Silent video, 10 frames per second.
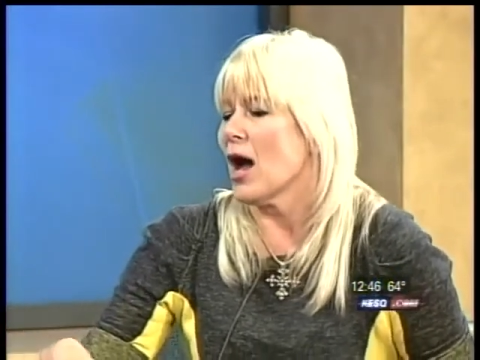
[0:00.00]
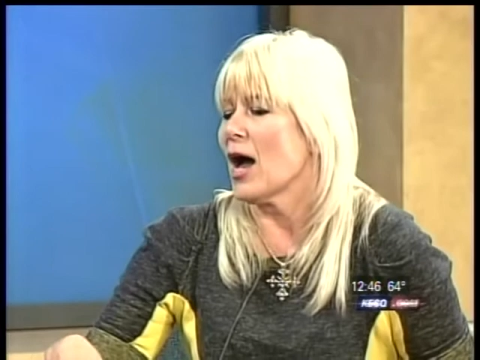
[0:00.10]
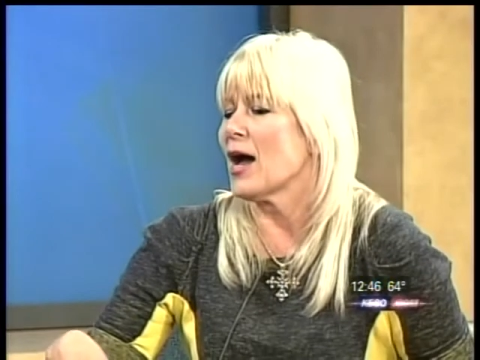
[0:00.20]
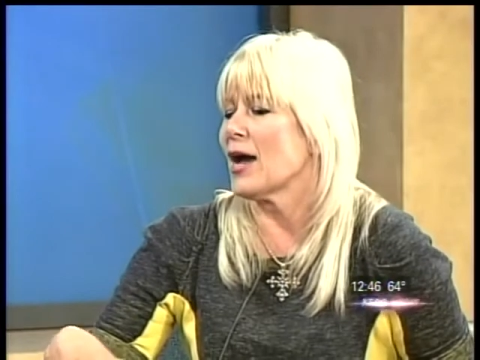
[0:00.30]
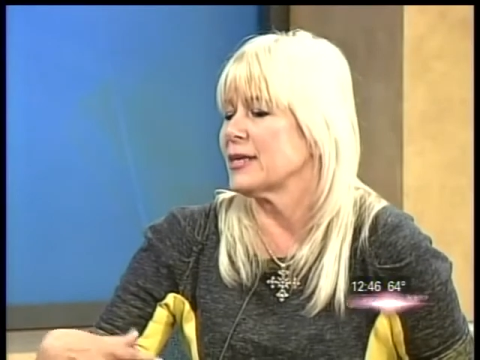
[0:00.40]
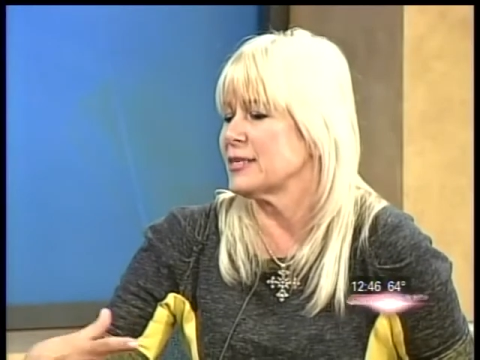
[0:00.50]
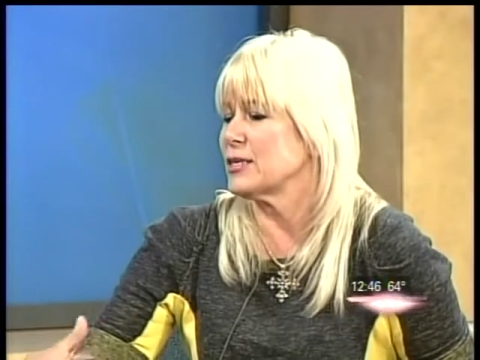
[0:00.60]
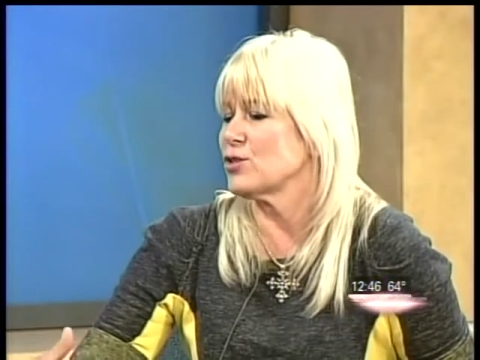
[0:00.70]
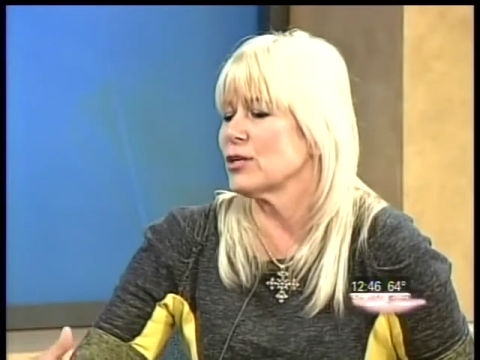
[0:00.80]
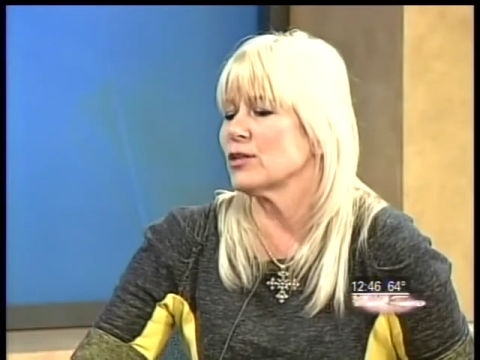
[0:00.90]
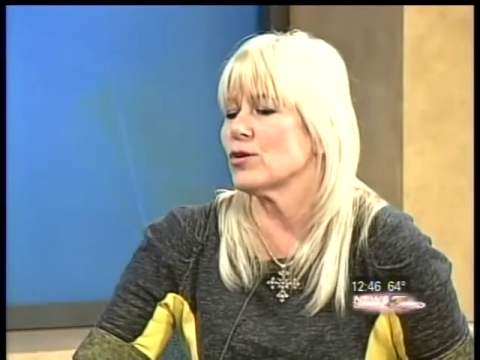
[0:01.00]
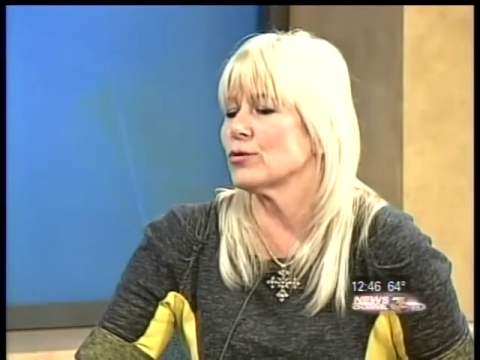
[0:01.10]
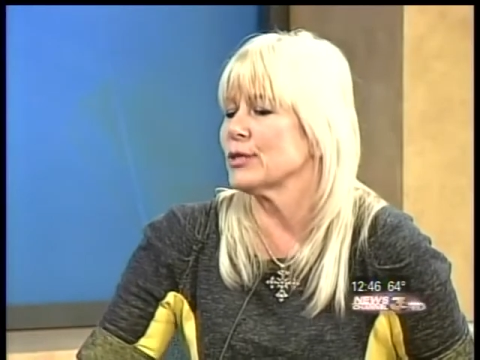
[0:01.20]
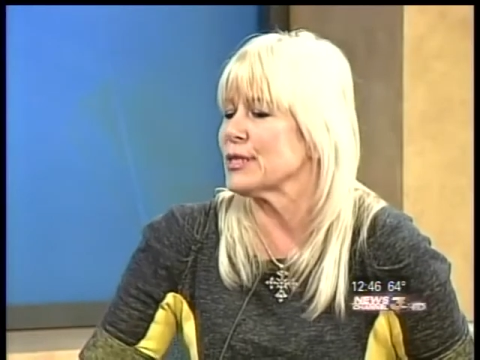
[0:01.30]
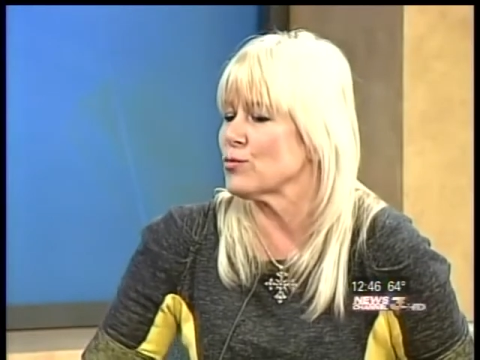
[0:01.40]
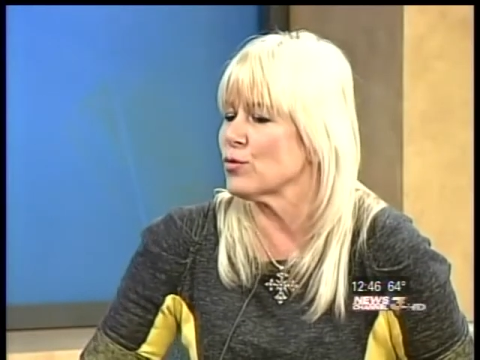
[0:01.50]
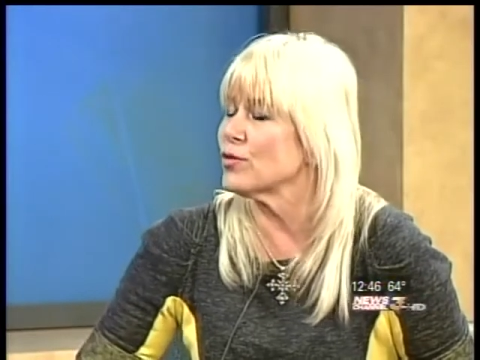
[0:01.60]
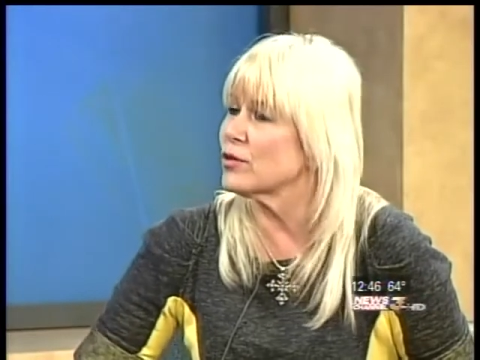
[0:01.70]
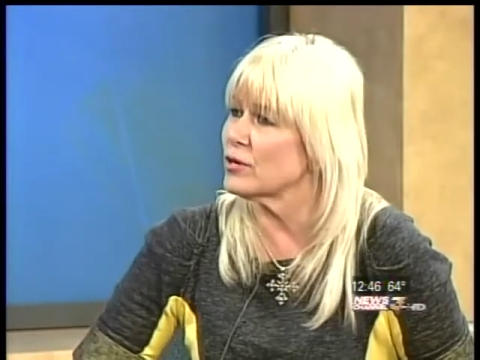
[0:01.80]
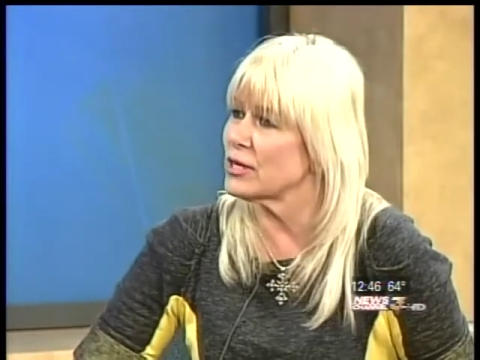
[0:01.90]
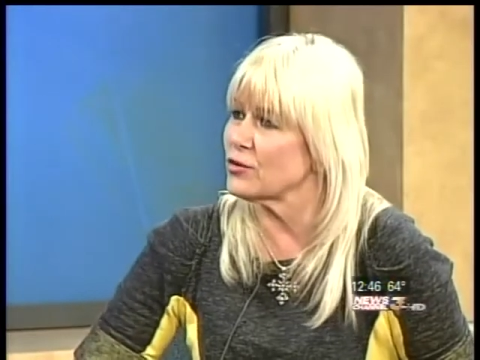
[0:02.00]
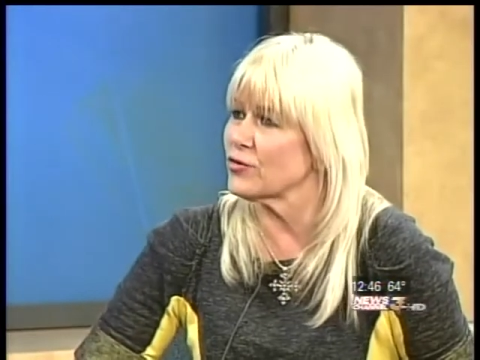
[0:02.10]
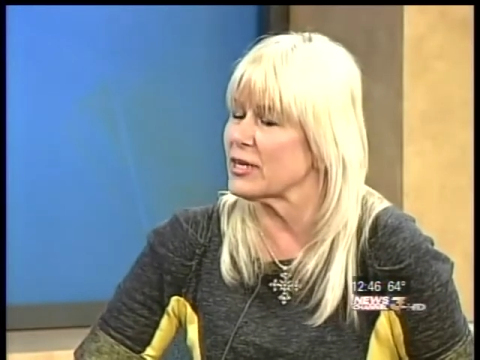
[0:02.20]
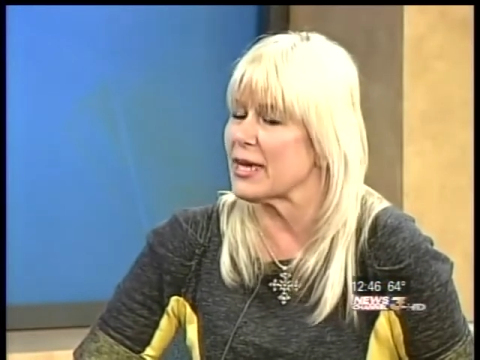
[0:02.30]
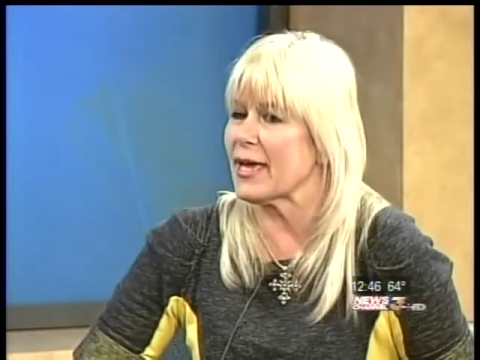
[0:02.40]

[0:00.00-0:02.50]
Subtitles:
I teach at a local school, the Learning Tree,